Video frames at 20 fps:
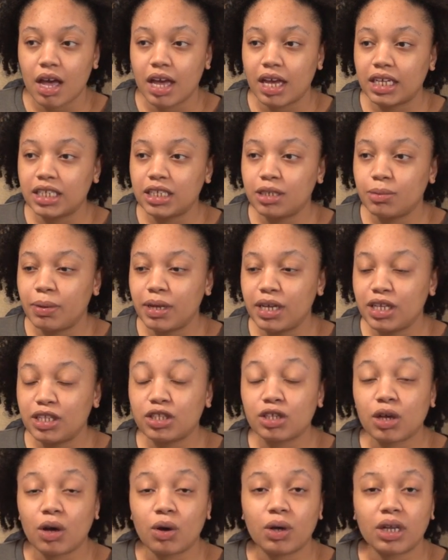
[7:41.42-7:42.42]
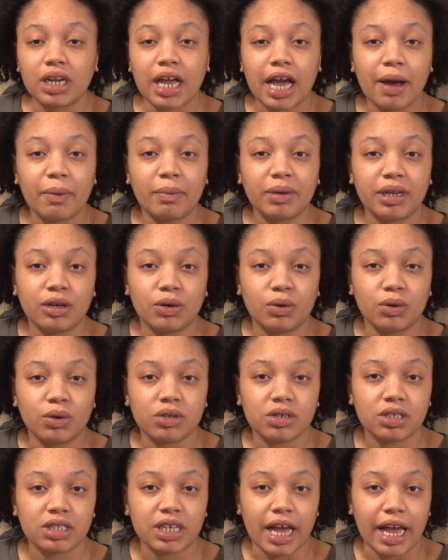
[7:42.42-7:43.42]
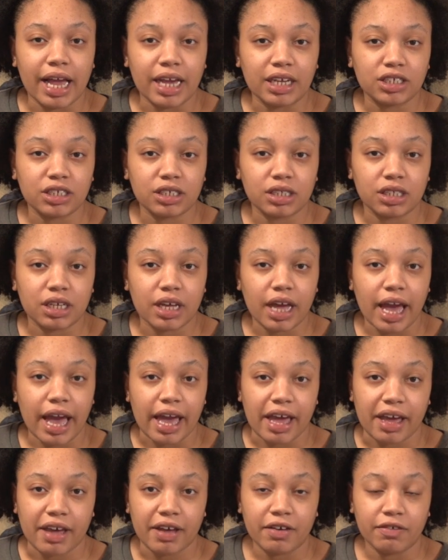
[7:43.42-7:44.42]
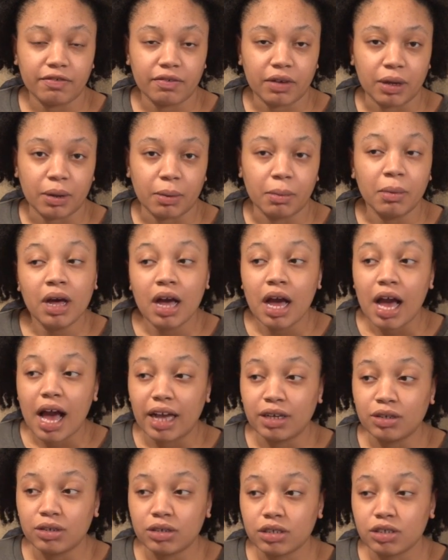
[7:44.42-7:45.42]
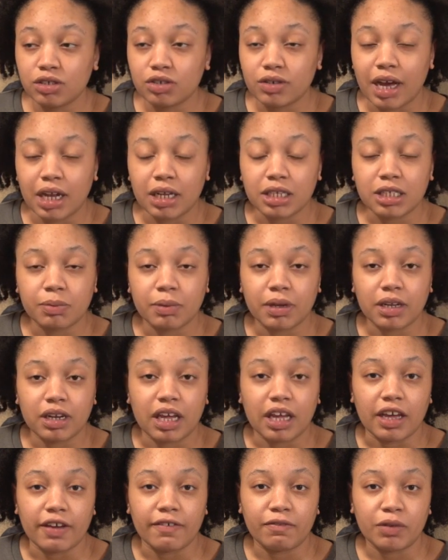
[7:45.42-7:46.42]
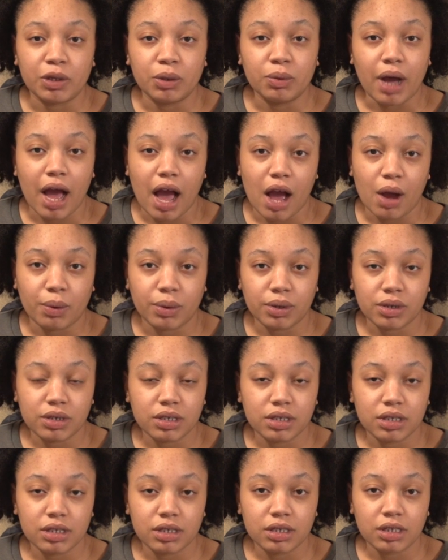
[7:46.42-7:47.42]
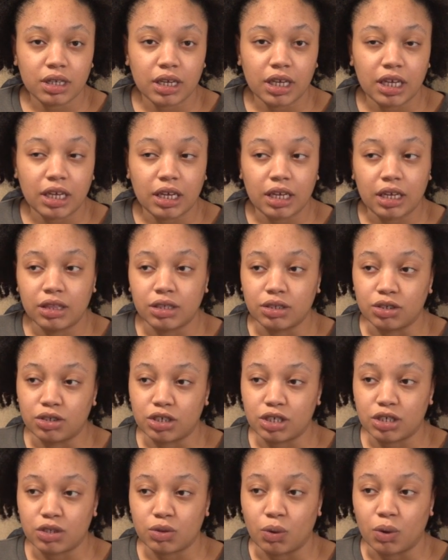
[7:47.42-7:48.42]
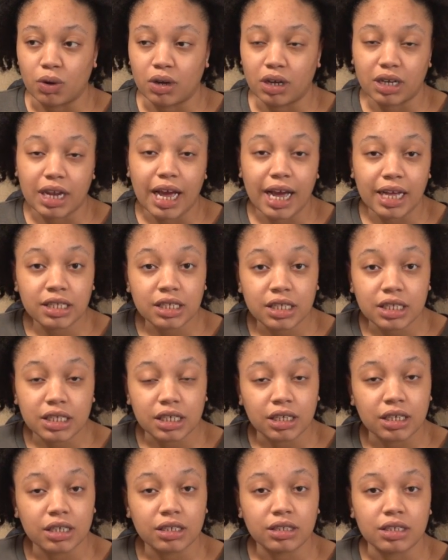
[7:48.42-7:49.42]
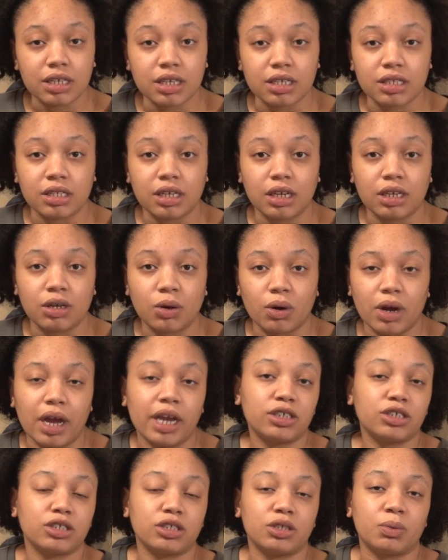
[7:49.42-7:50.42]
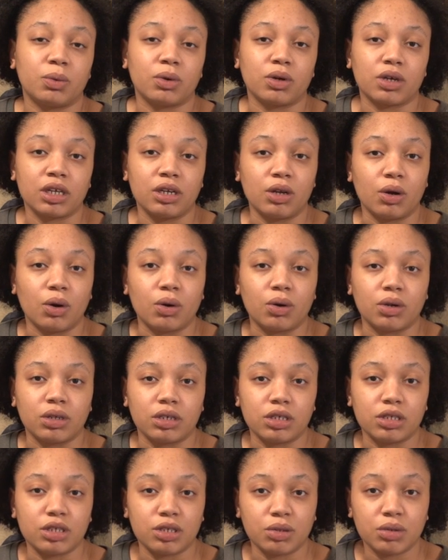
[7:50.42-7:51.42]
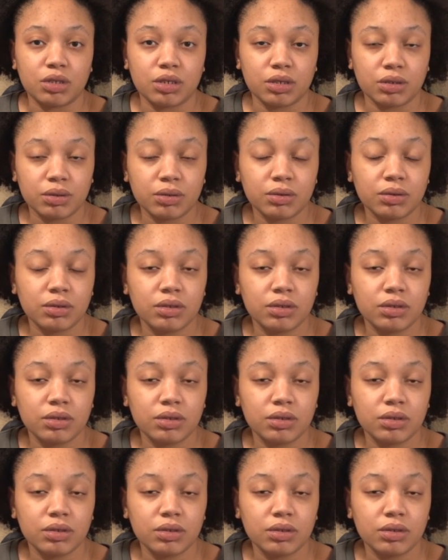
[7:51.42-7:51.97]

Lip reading: It depends on how many orders I actually have. I usually try to spend a few hours either just organizing to get things done or actually working on a tutu.